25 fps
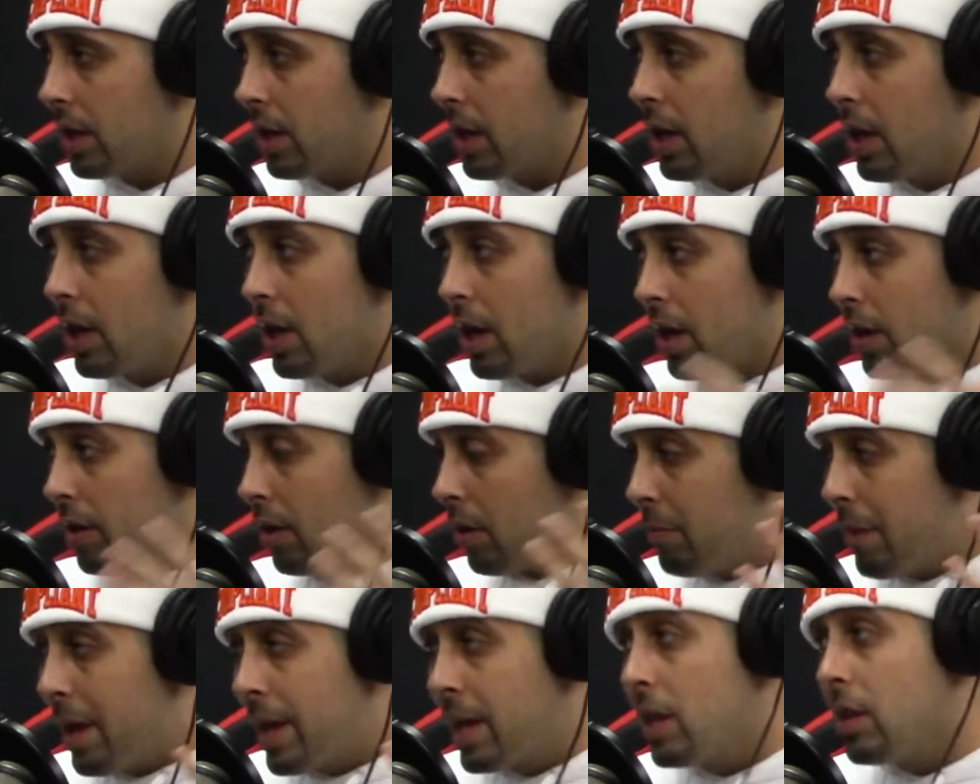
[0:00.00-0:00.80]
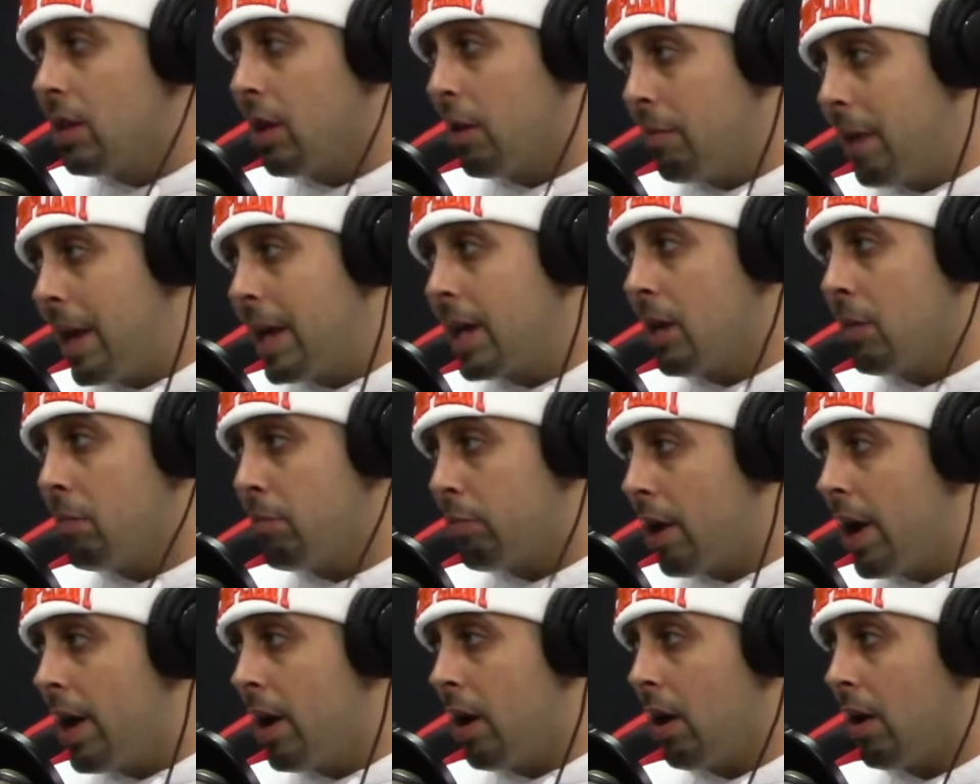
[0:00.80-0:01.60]
Like they're making
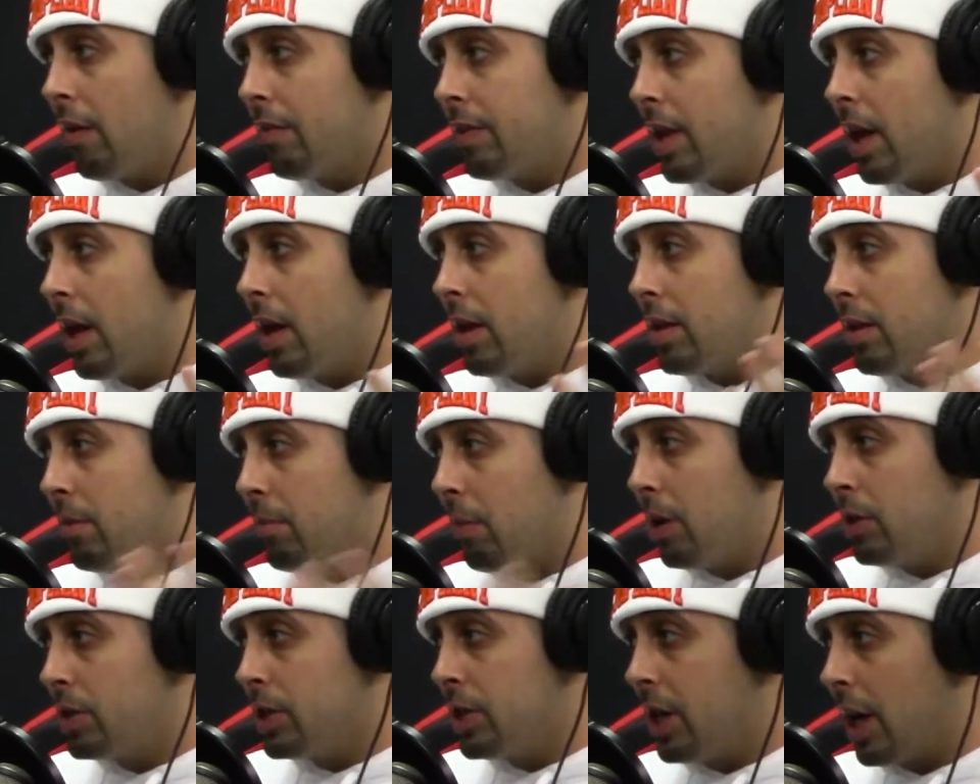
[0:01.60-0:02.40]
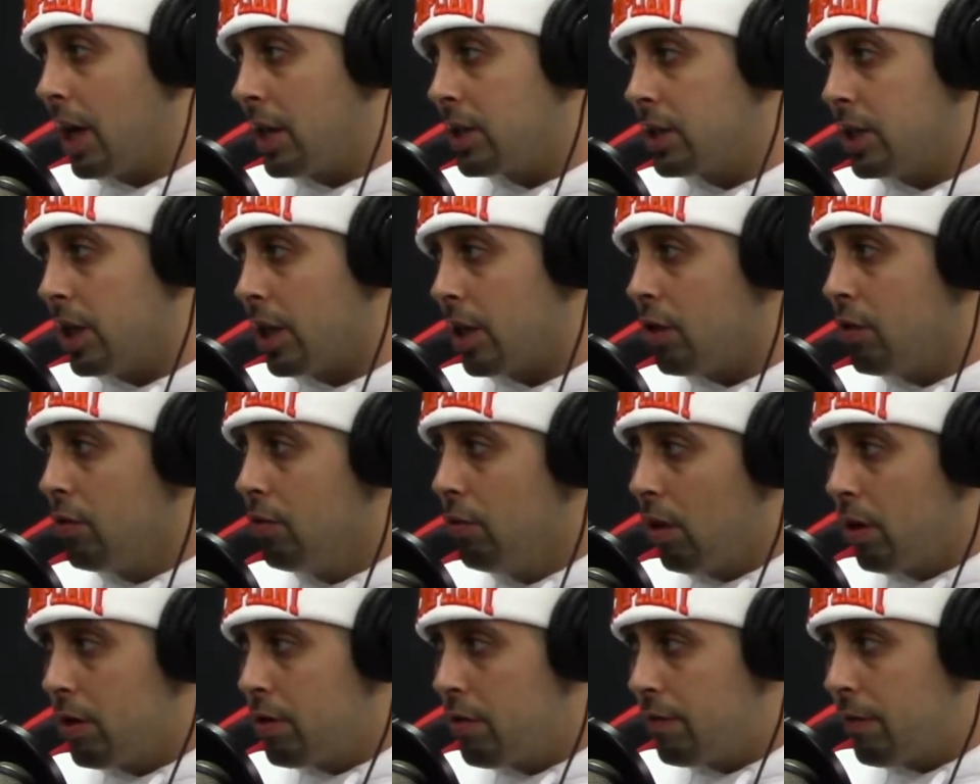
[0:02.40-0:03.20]
bread off the merchandise thing.
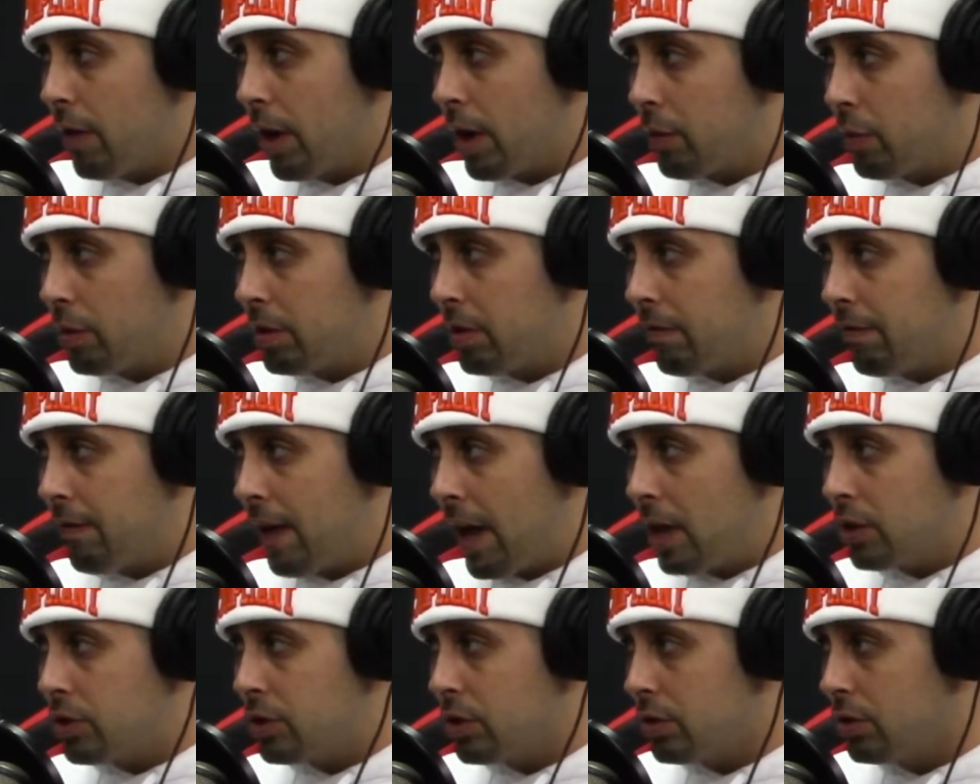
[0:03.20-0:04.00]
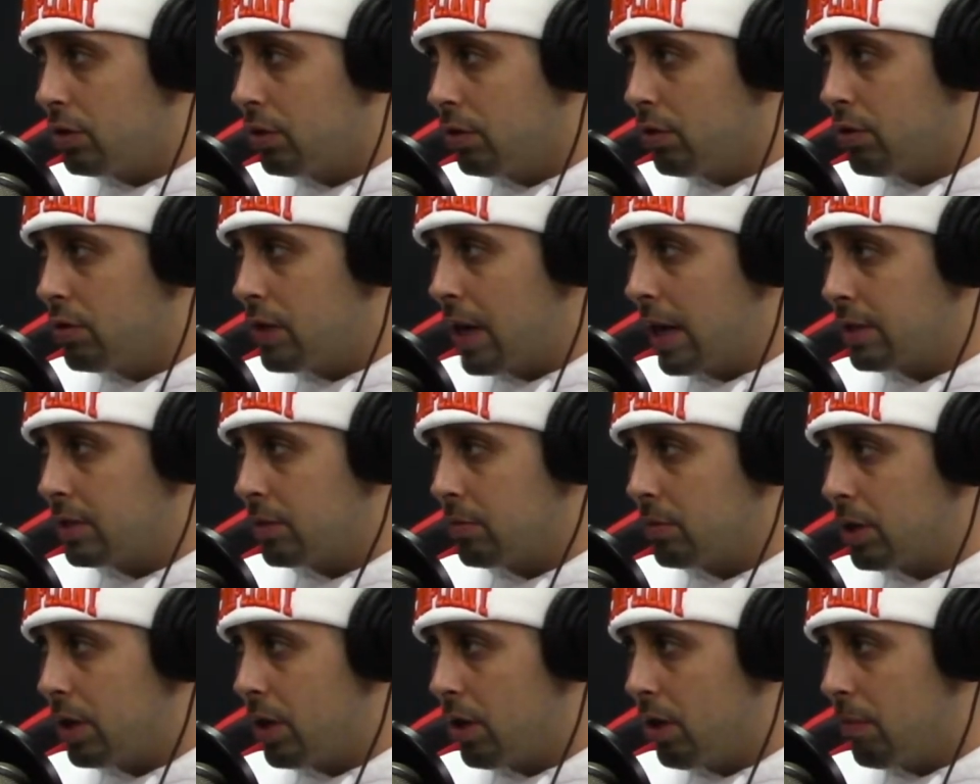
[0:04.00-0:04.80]
You fuck with the fashion too? You got
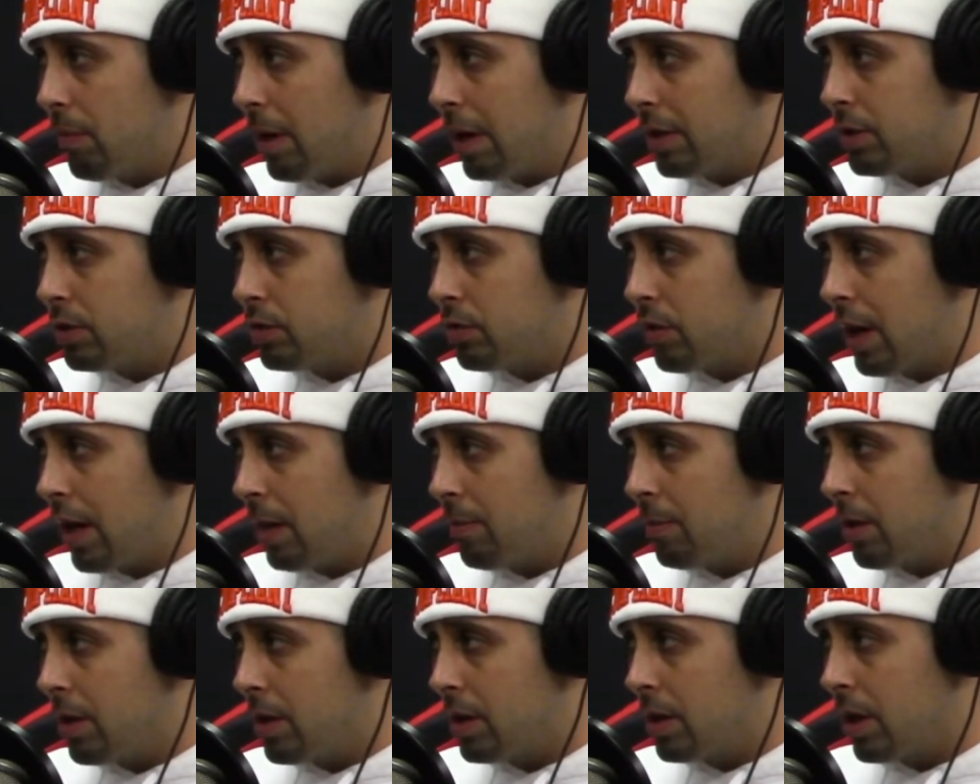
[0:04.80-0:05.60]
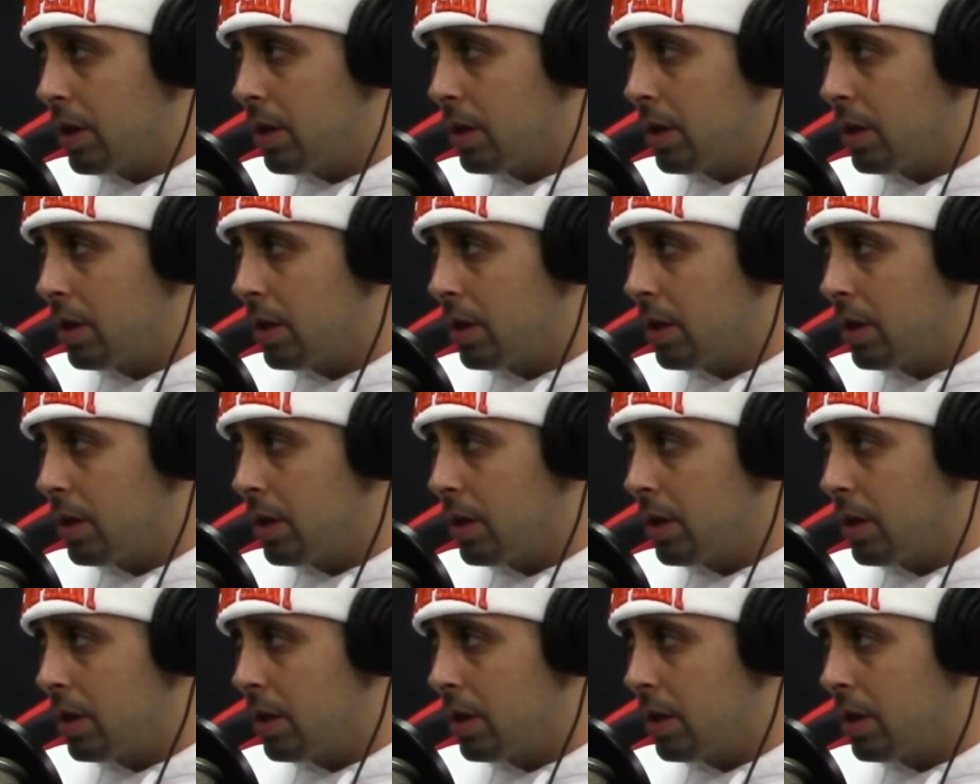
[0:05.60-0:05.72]
some gear about to drop or anything?